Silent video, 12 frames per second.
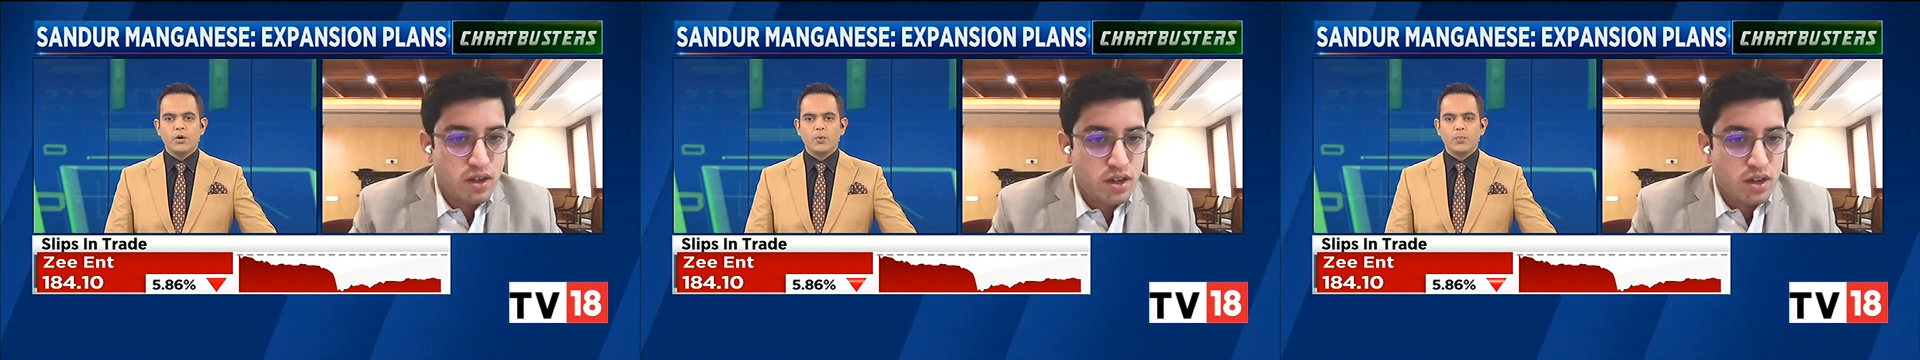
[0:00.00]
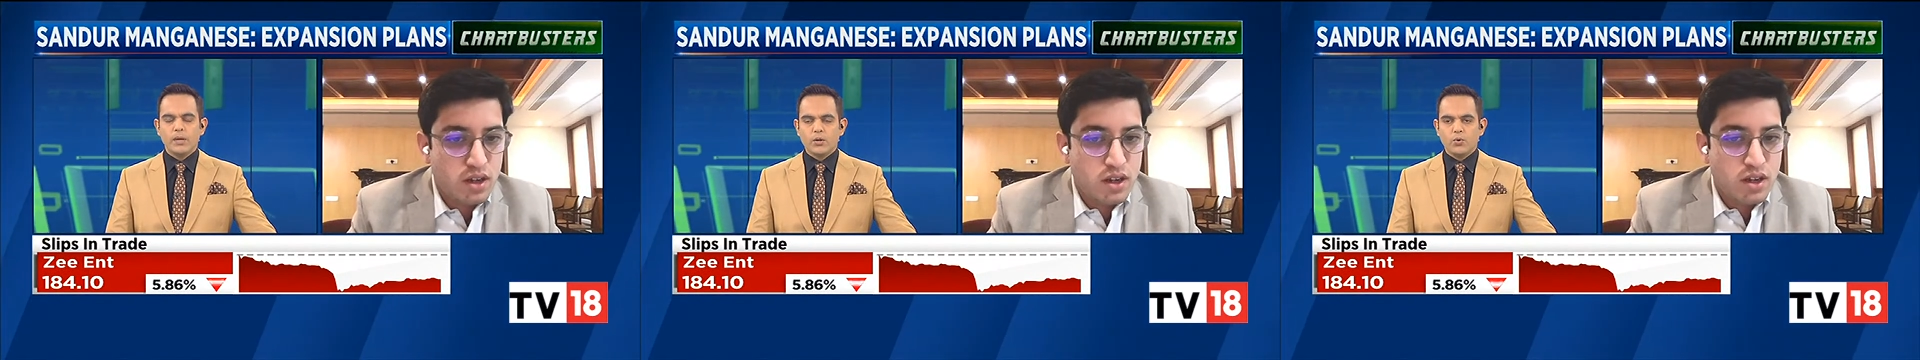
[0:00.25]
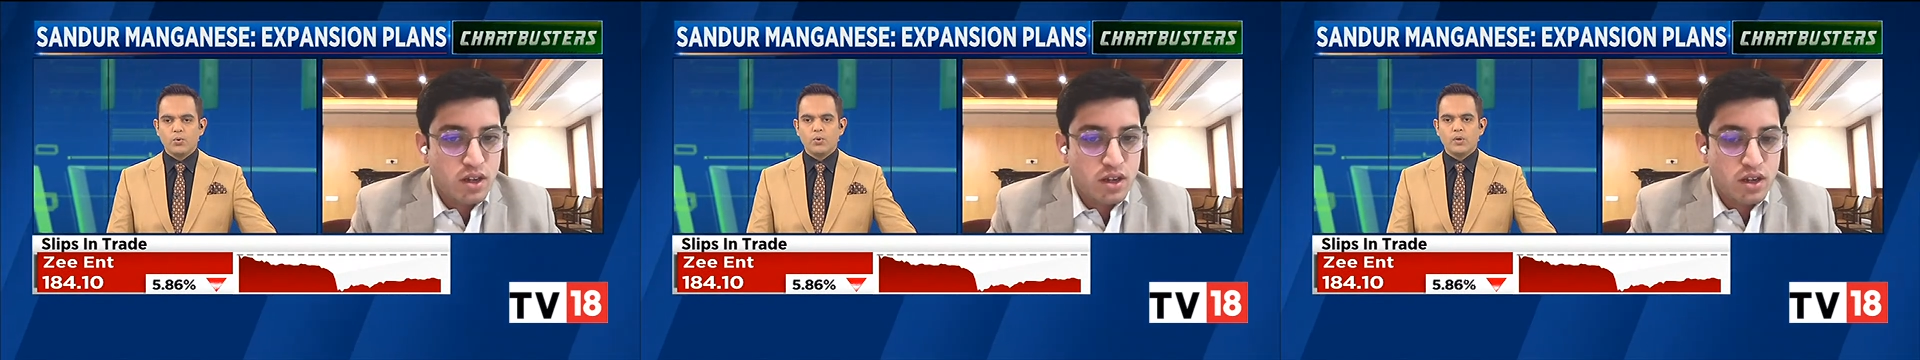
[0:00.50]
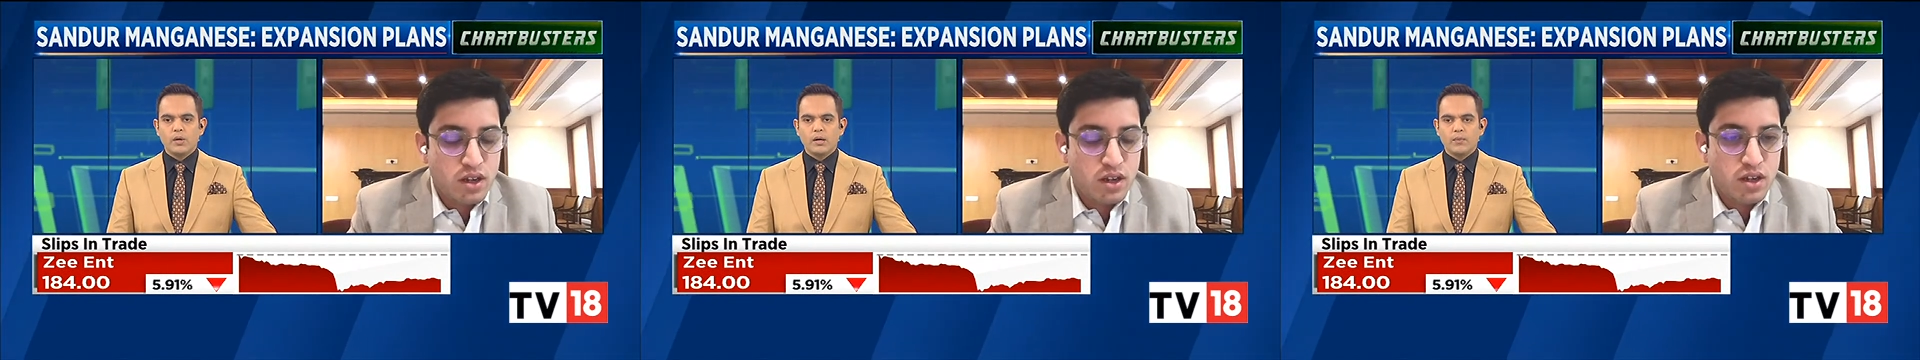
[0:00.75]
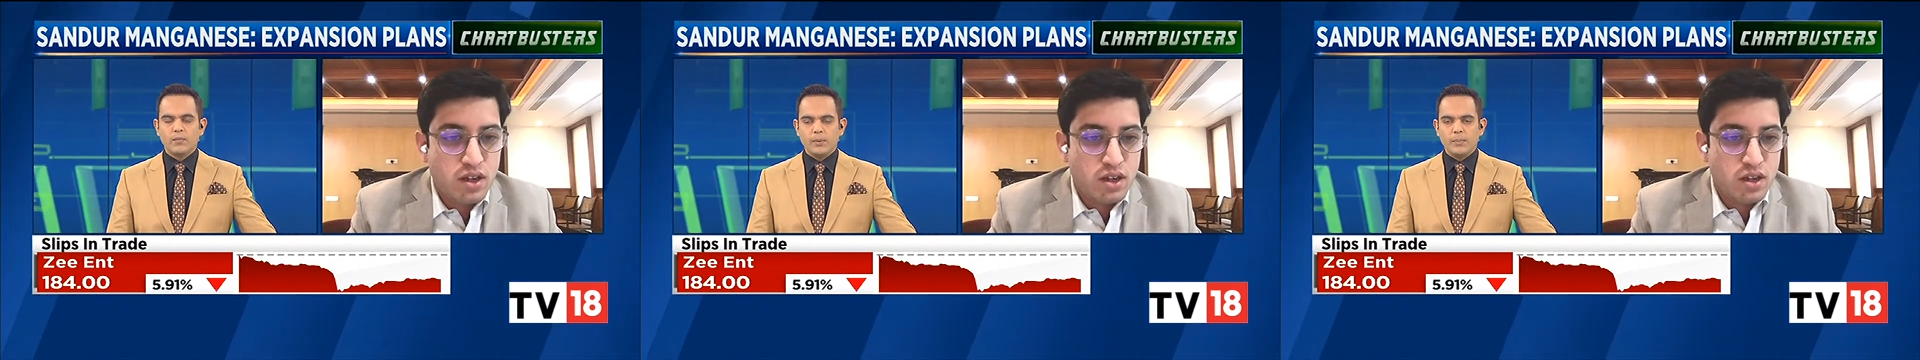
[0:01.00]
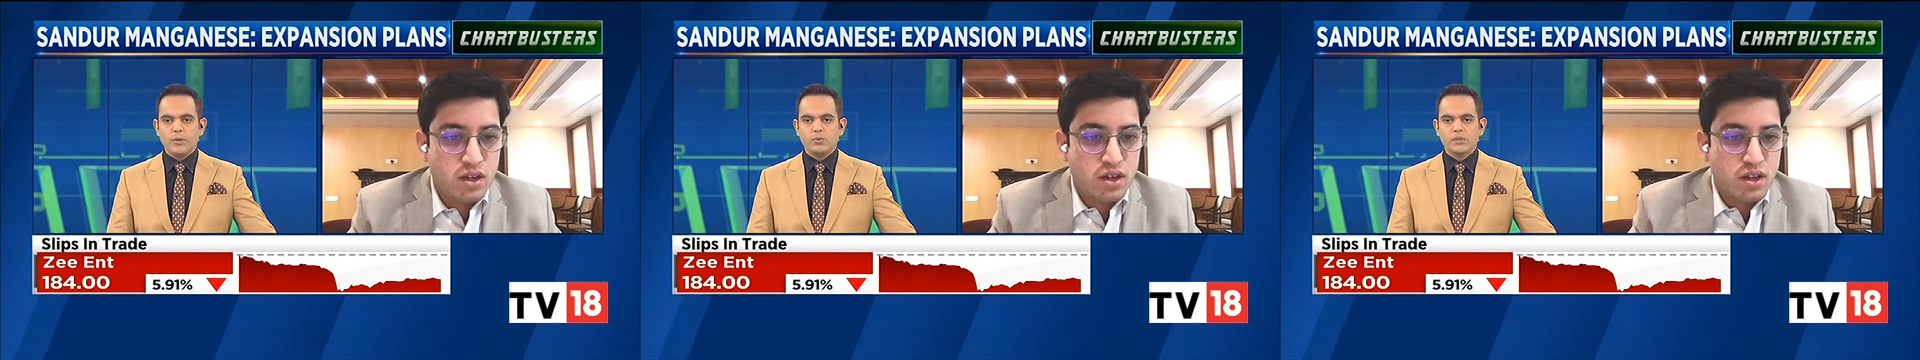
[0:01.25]
Speaker 1: uh, will go uh, will
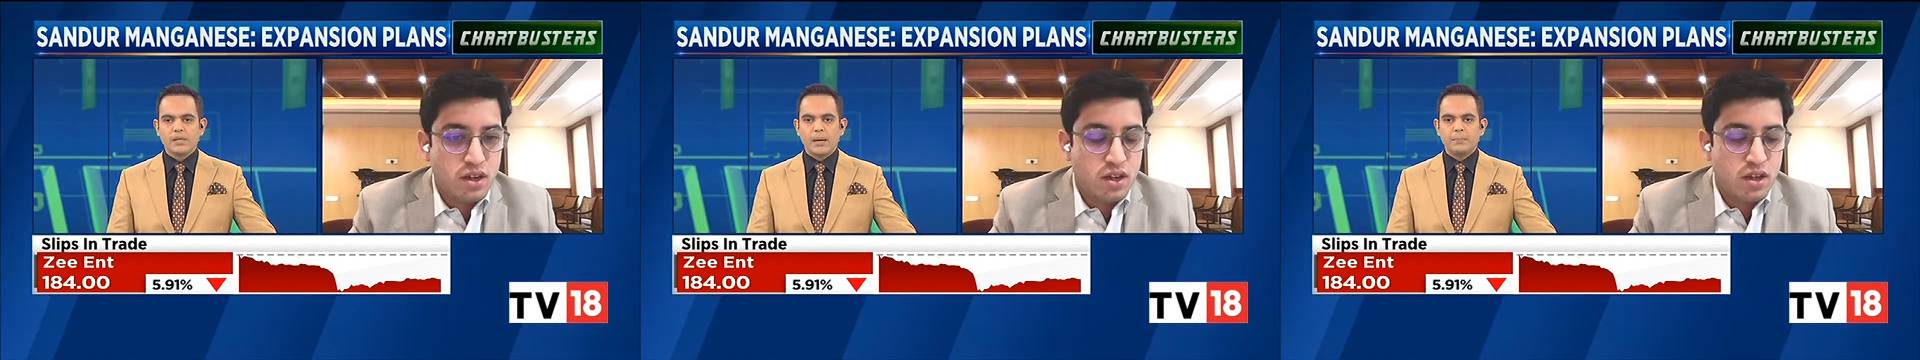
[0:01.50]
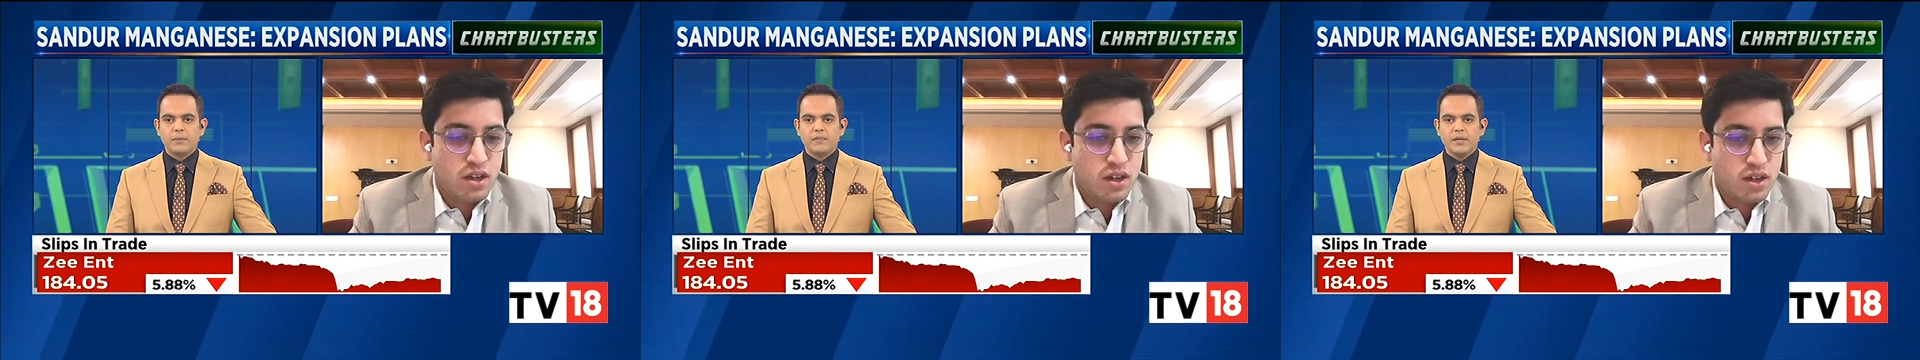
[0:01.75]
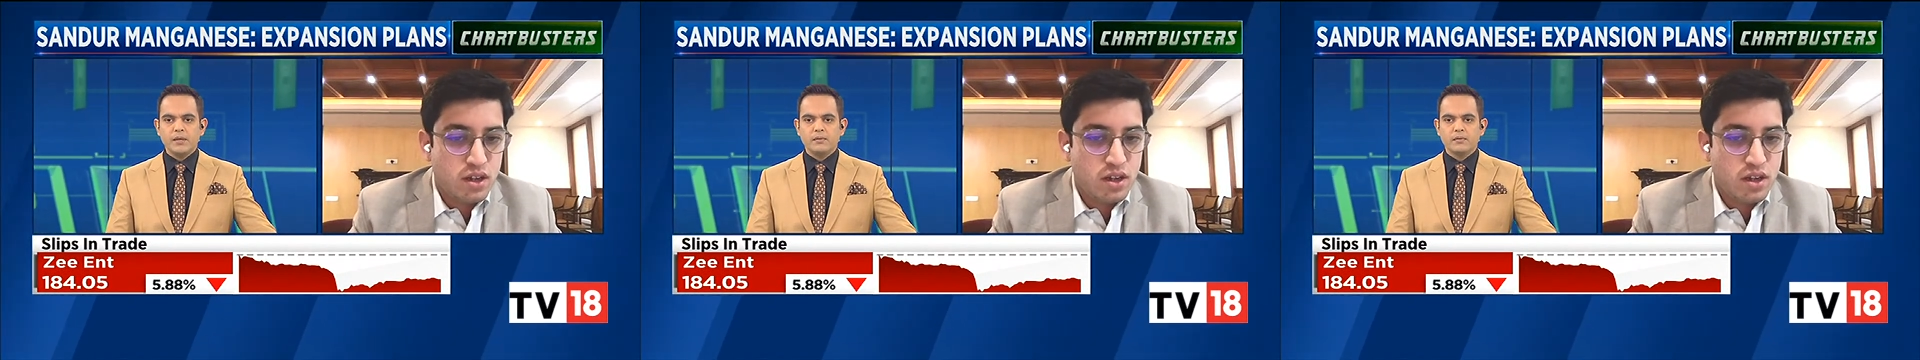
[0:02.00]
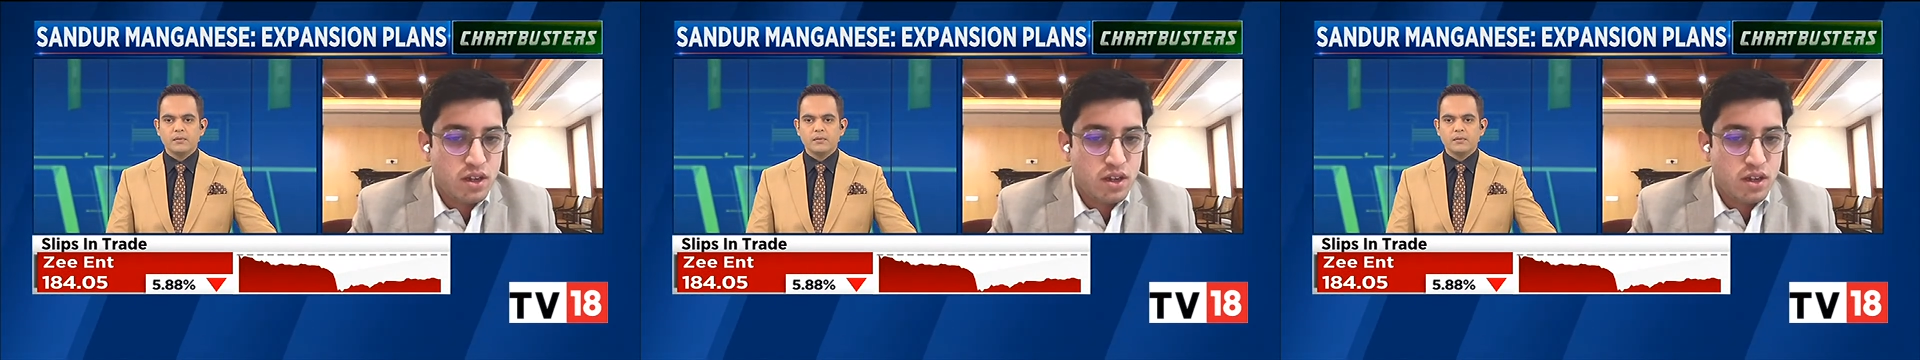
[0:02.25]
be used captively?